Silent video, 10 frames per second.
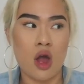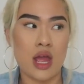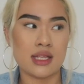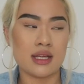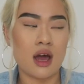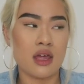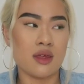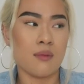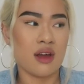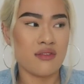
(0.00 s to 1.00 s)
It's
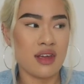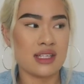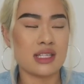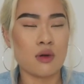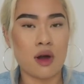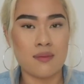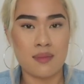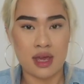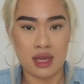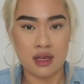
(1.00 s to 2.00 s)
either my face is quite
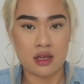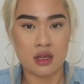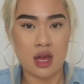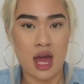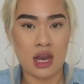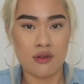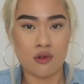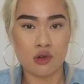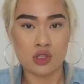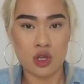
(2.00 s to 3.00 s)
big and I've
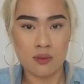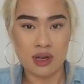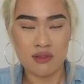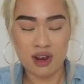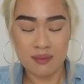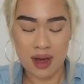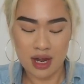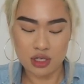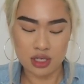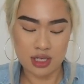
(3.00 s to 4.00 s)
got so many red
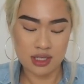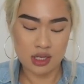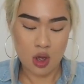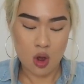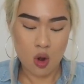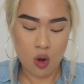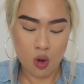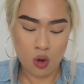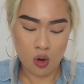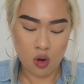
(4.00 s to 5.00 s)
patches,
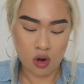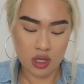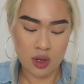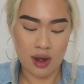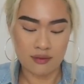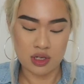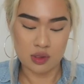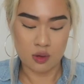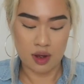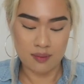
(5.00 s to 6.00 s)
or you have to
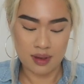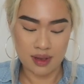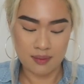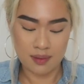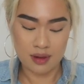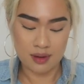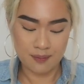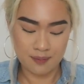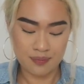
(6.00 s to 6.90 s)
use quite a bit, but